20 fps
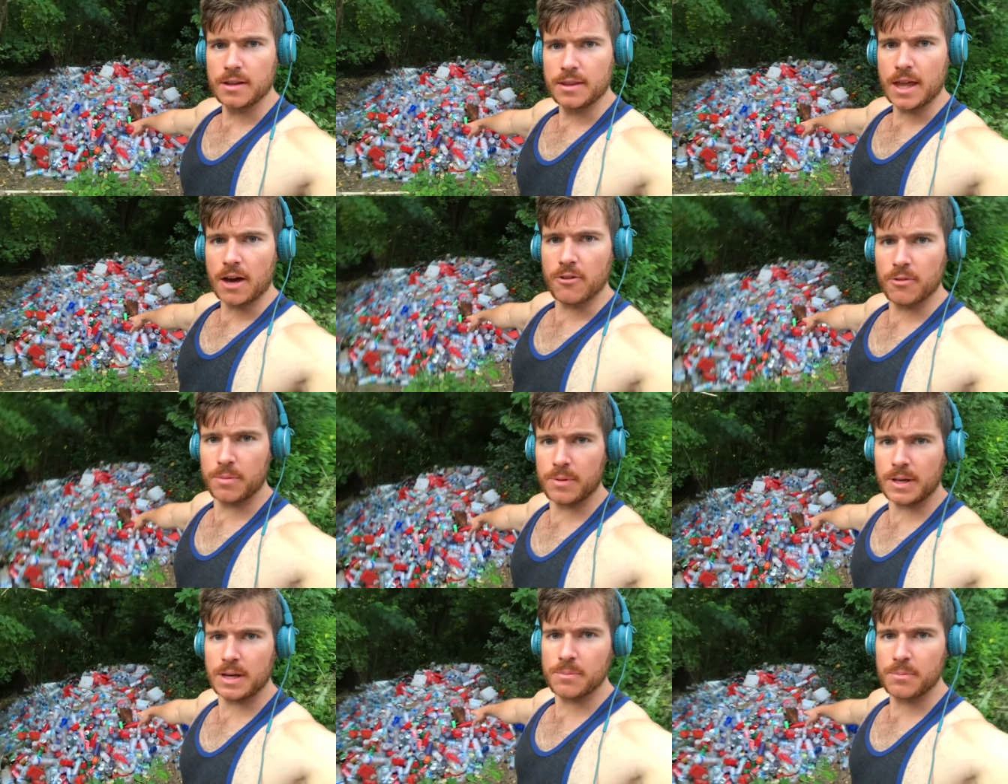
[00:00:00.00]
that
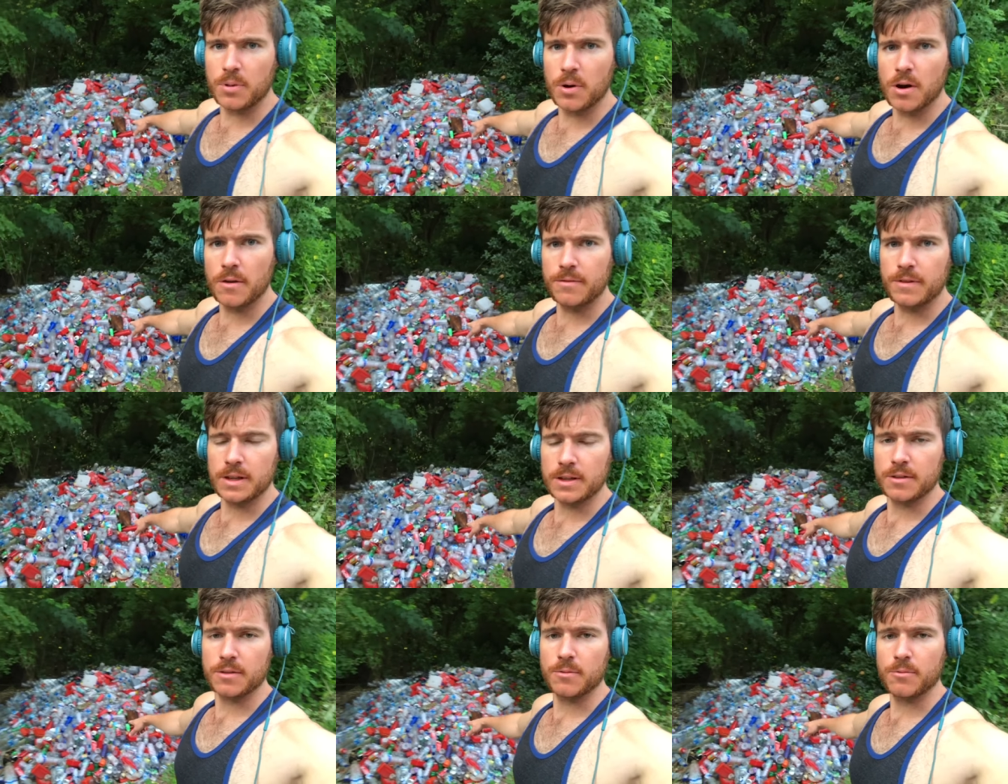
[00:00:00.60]
would be a
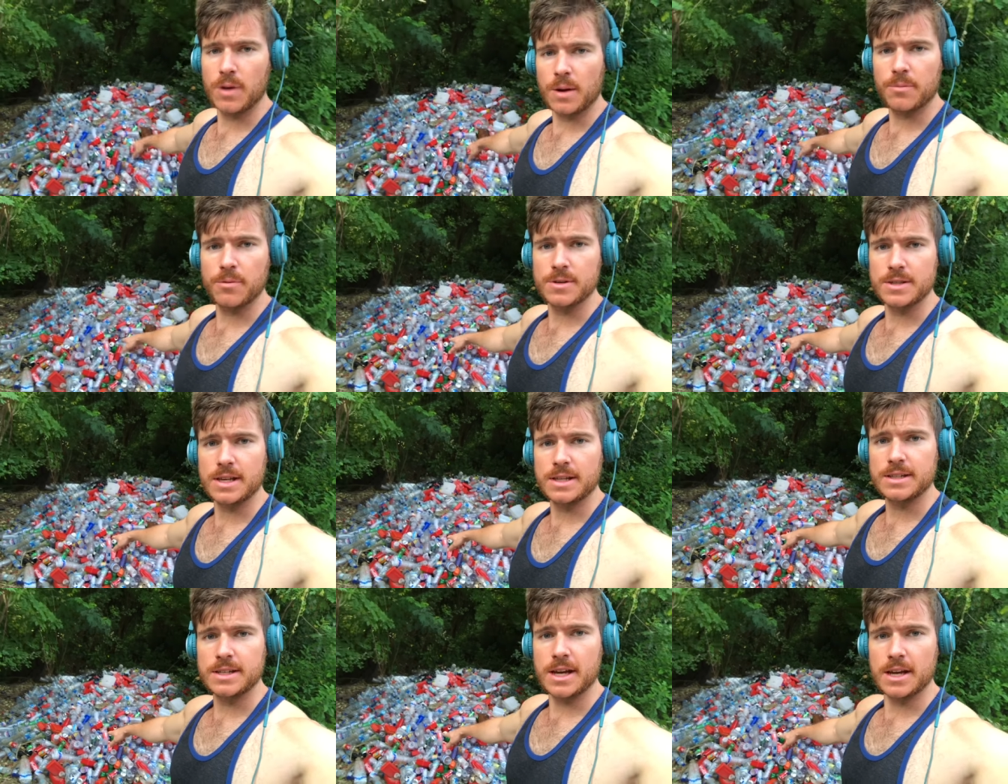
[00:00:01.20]
perfect
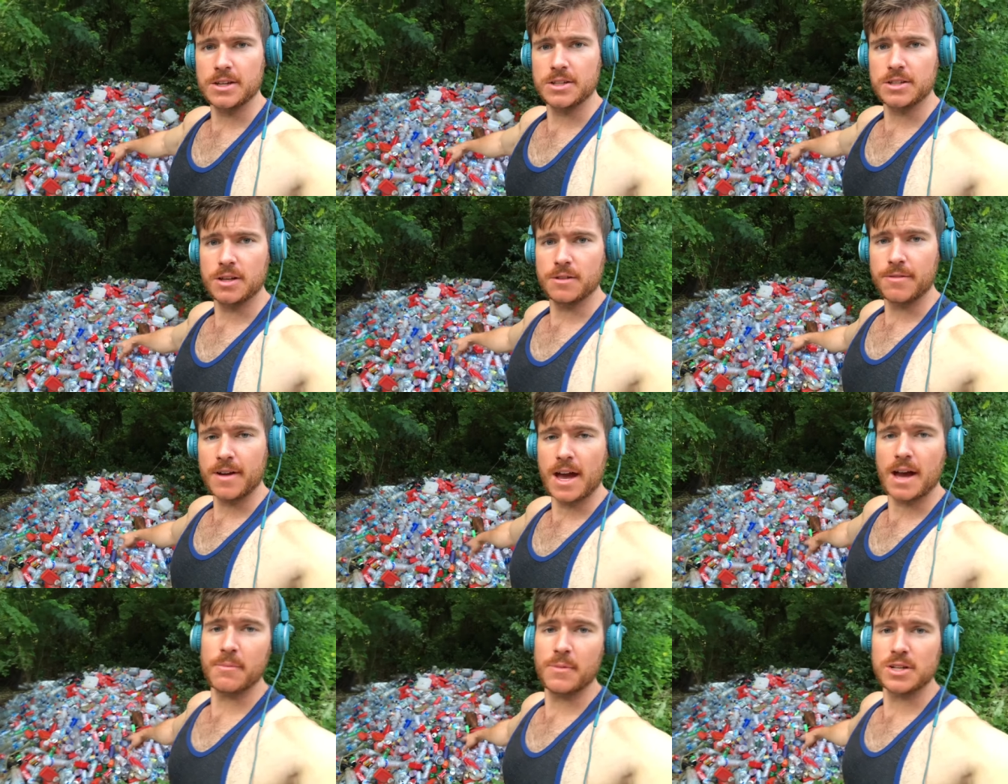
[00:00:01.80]
representation
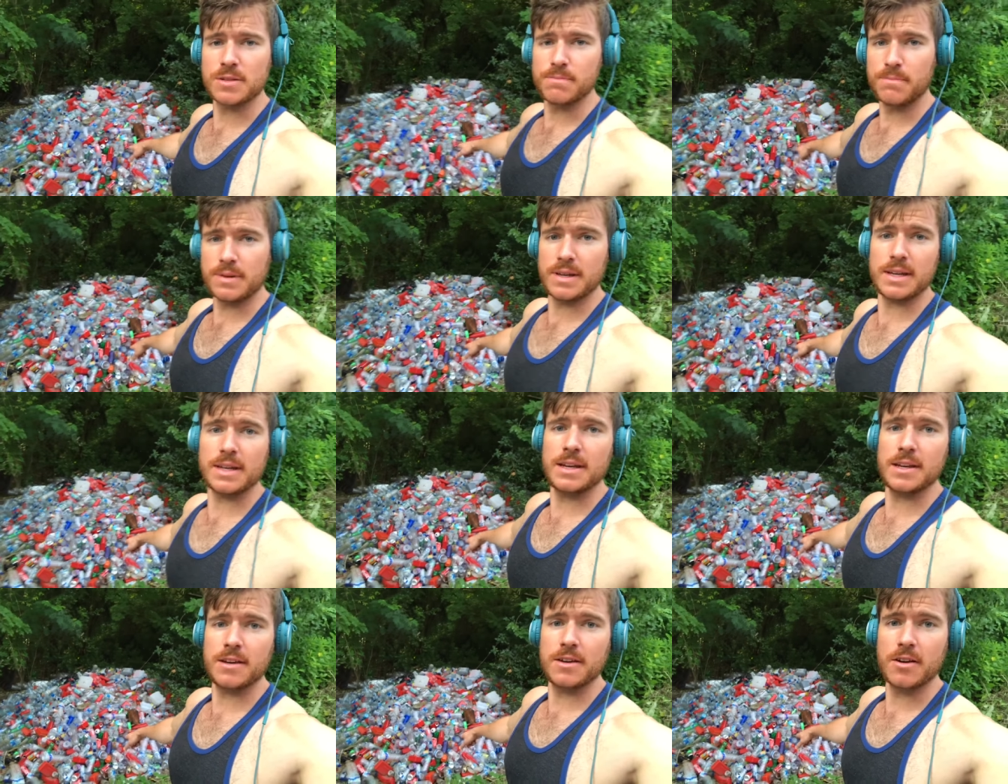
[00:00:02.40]
of how much
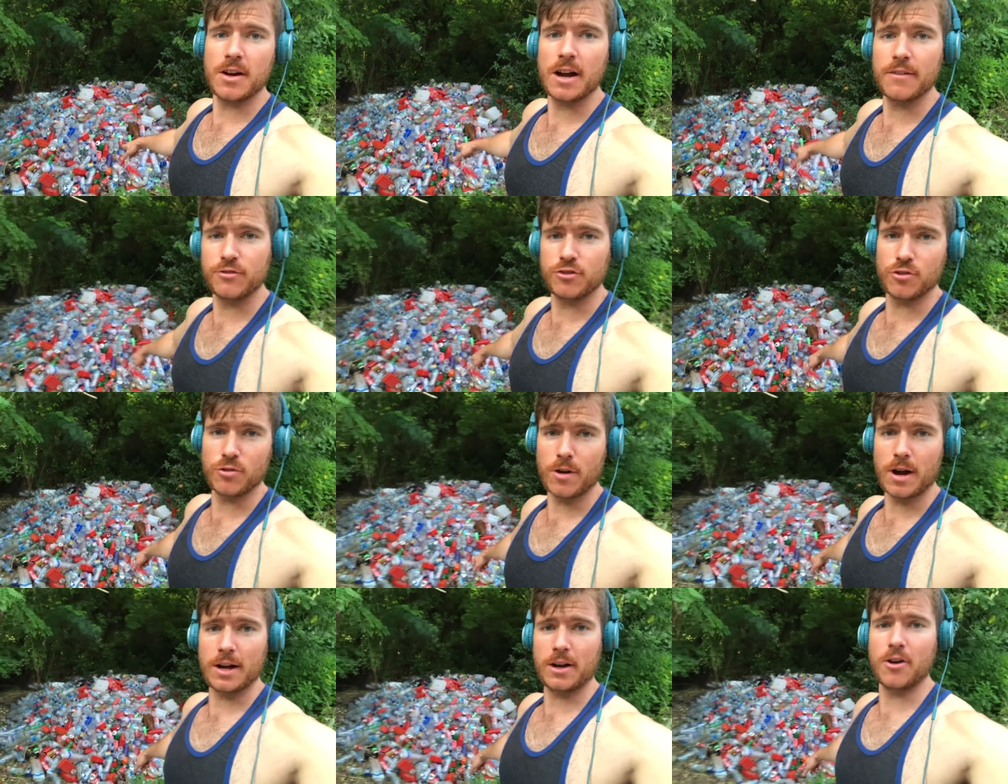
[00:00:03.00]
beer I've
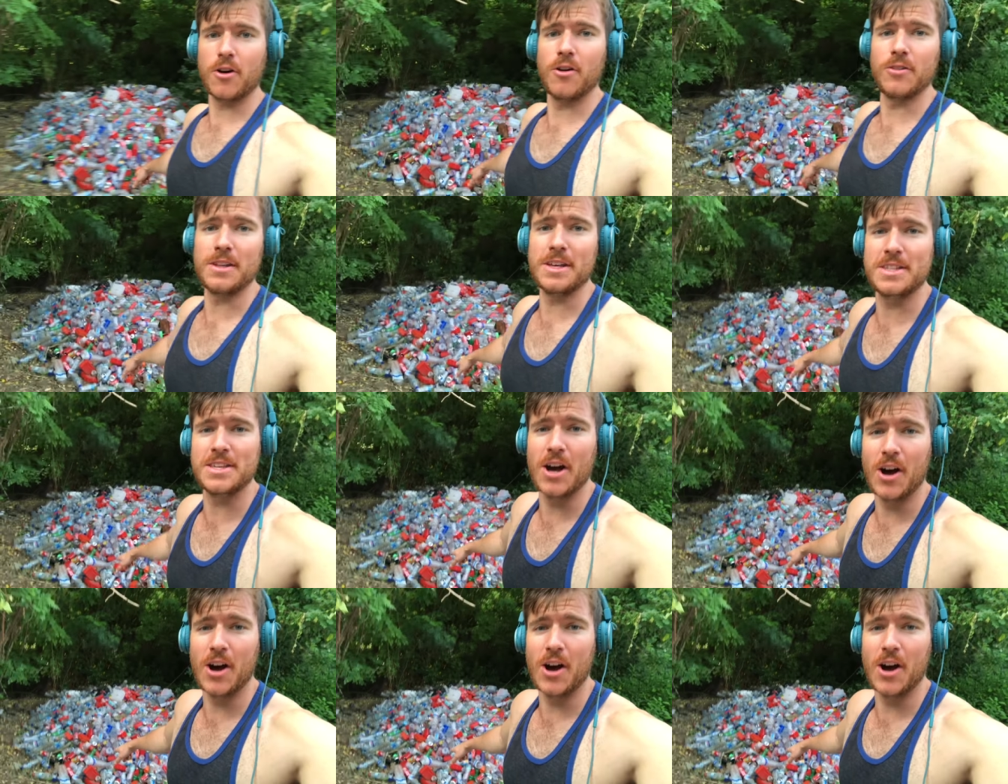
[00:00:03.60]
drunk on this